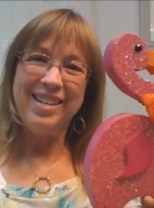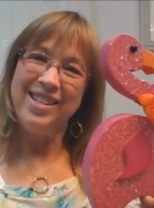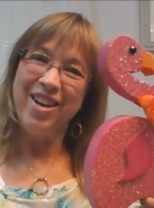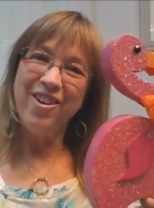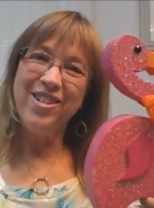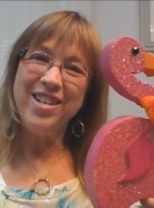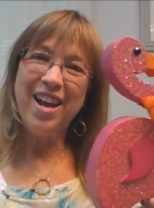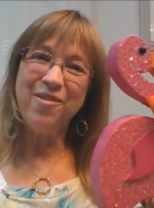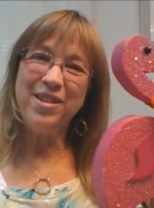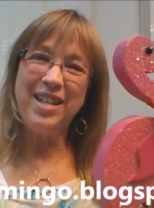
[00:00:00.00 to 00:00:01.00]
it's Terry
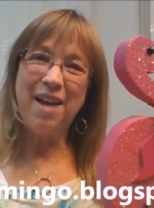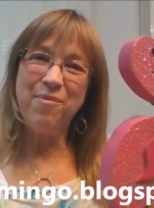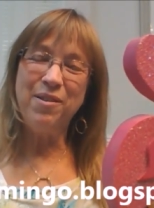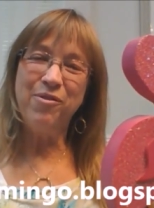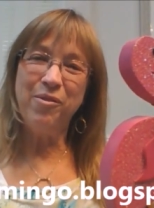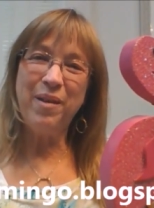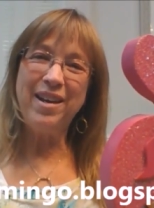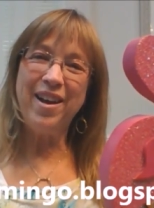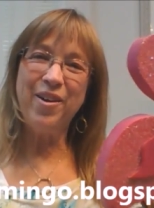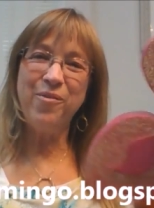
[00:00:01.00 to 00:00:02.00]
Jeanette with Tapping
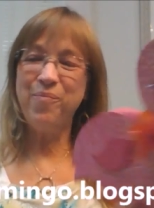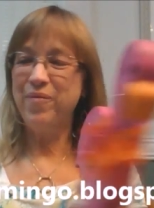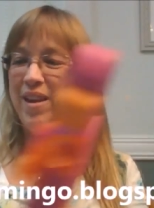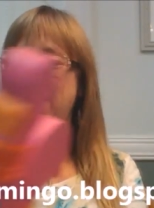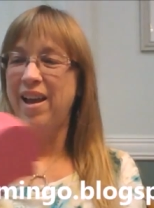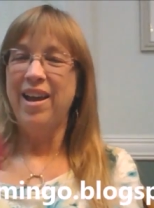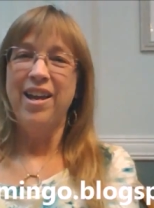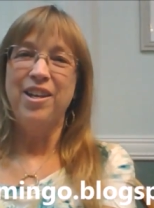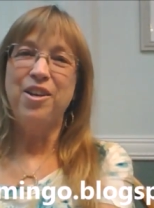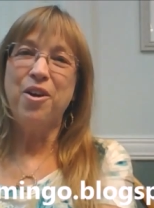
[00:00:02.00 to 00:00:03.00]
Flamingo.
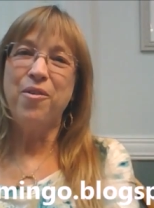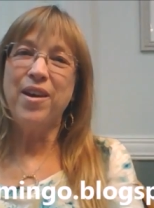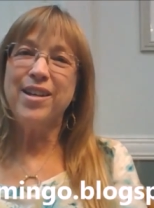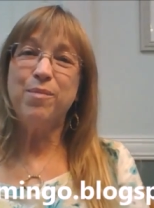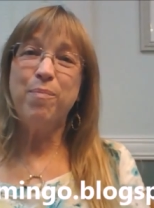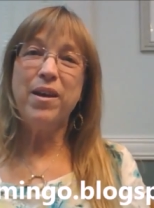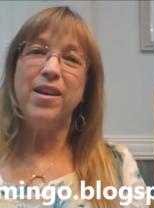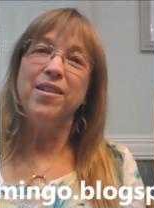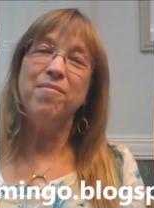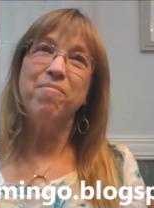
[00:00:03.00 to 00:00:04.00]
You know, it's
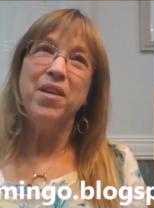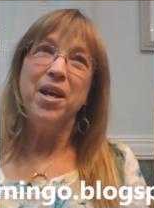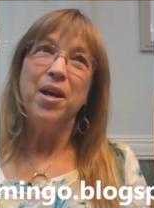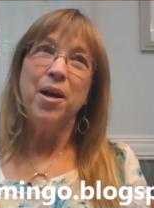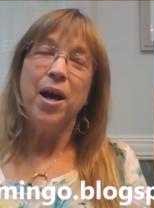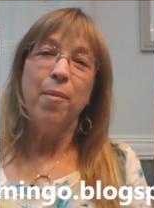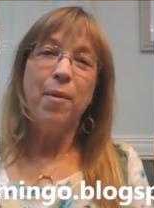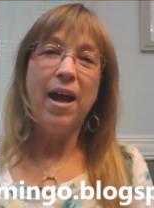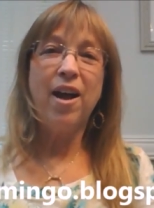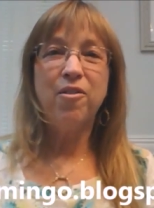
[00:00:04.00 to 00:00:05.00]
been
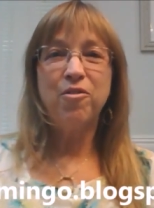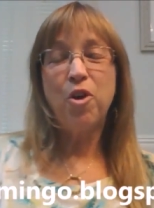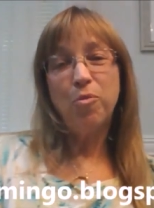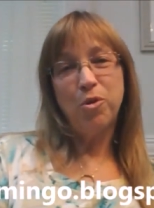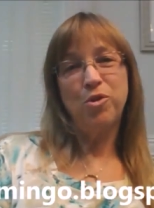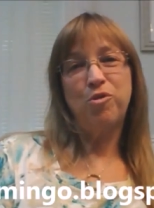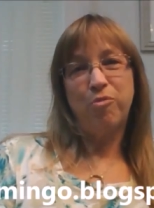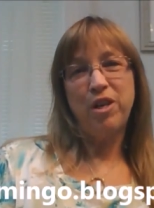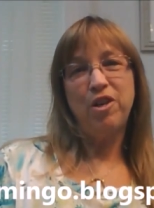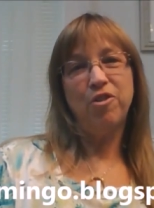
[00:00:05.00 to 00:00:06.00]
about almost
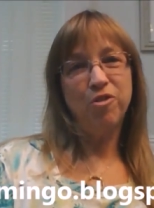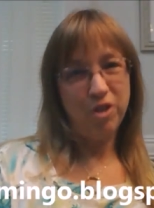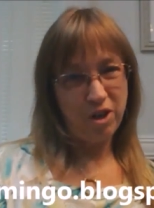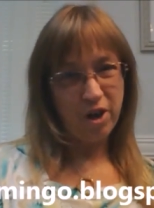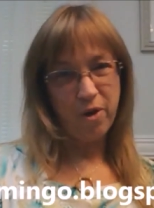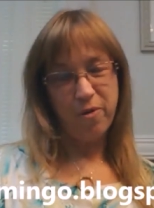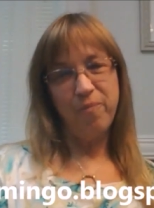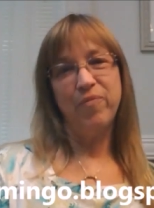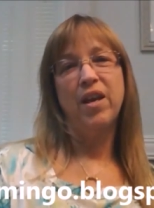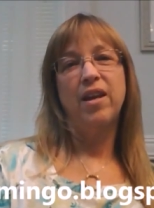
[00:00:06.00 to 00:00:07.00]
three years
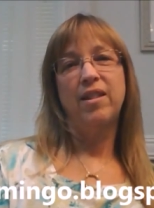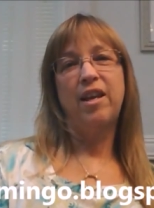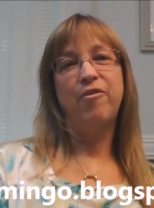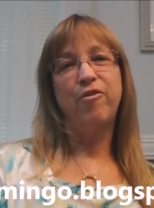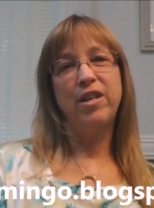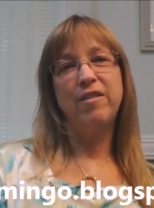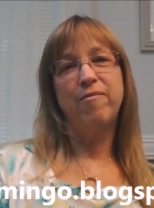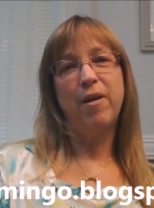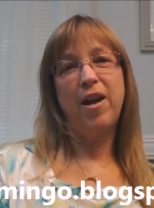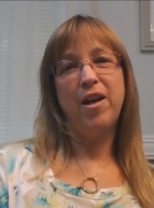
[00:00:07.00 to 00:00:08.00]
ago that a friend
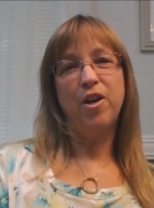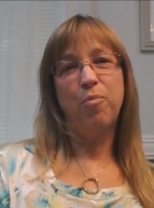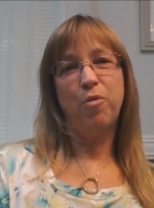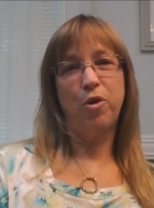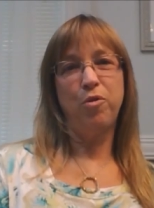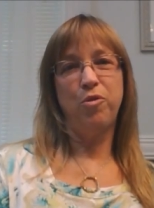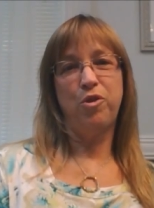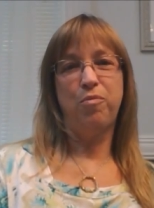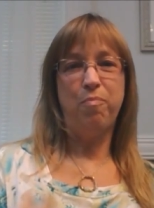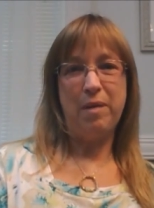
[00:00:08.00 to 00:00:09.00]
of mine
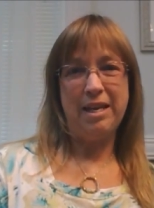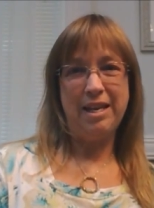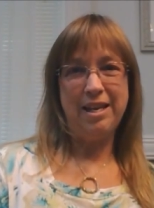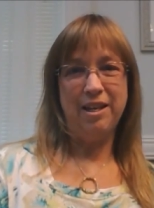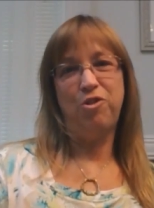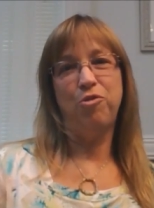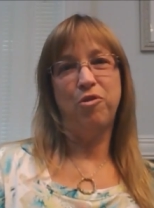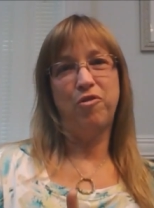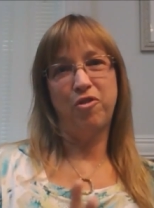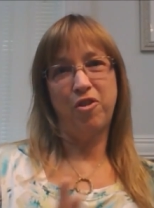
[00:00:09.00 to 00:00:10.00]
approached me and
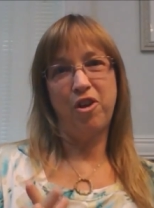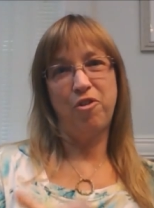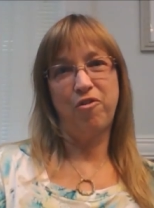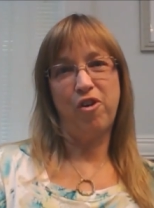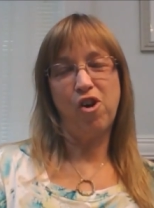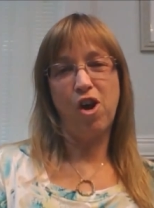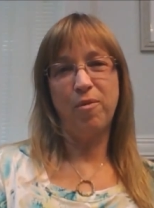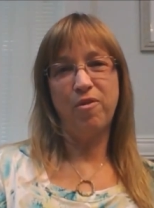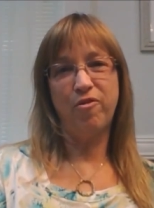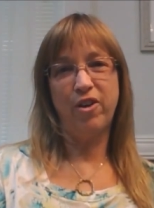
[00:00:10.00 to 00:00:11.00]
two of other of our
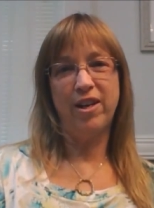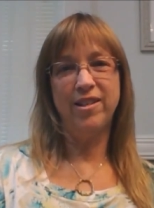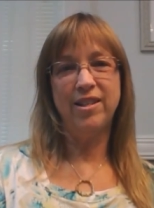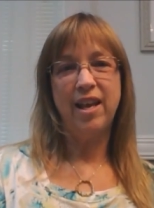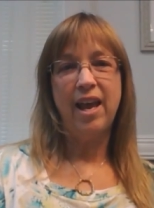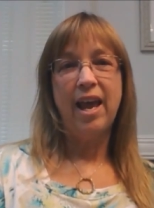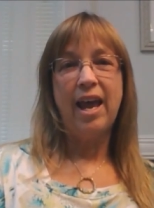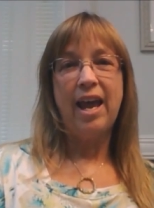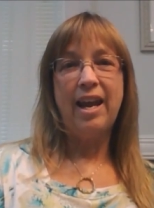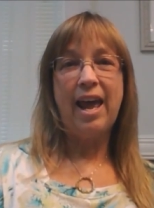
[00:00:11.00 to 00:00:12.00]
common friends
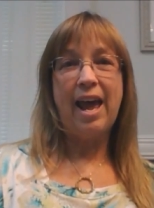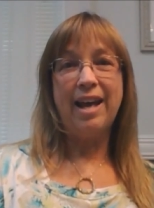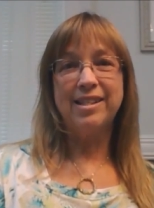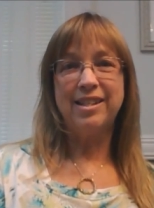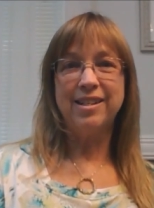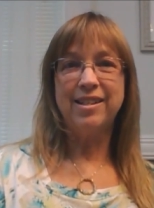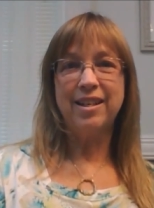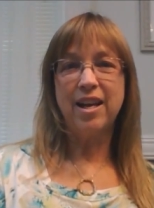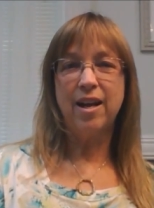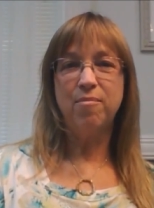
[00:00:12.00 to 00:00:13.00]
and asked us
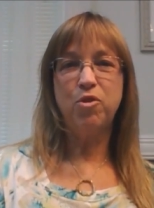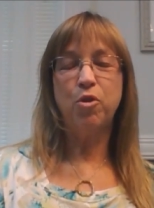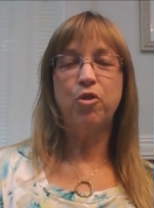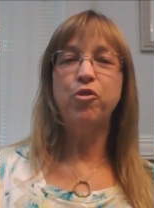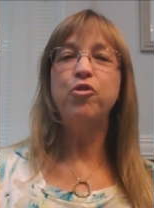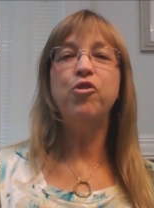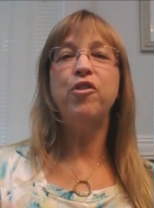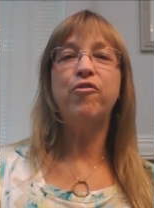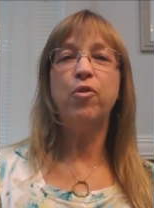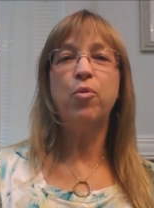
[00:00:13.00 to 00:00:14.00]
to come to her
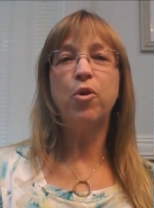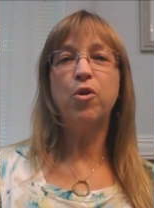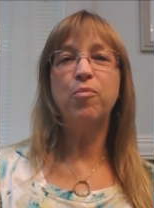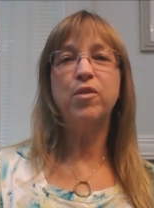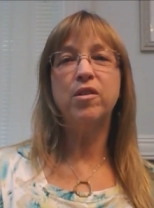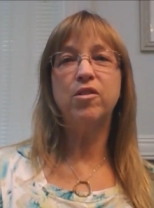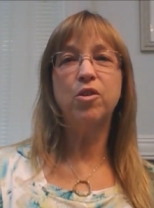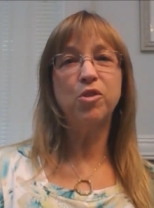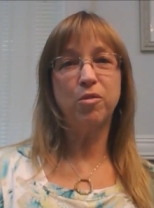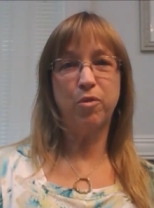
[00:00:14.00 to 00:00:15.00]
newly formed
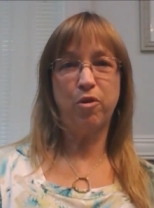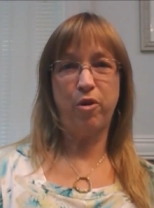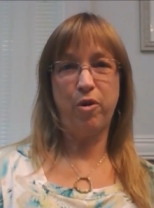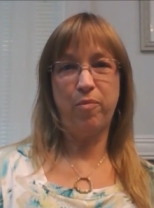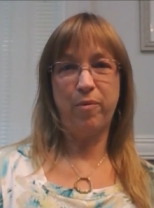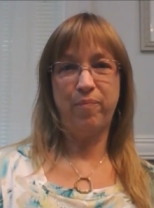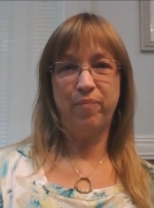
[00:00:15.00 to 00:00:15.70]
dulcimer group.